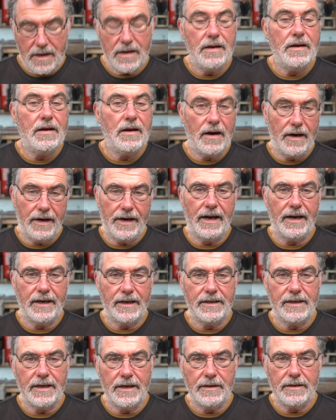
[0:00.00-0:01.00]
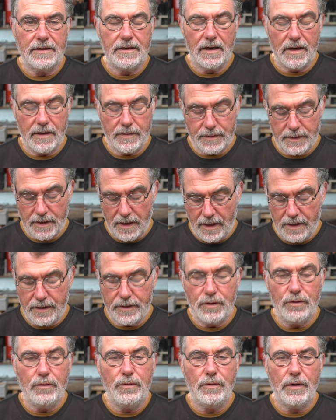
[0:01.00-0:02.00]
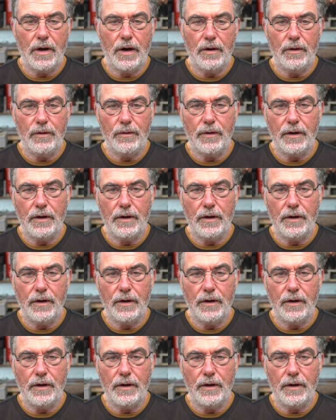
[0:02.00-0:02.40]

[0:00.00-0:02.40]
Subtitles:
9 out of 10 times. I do know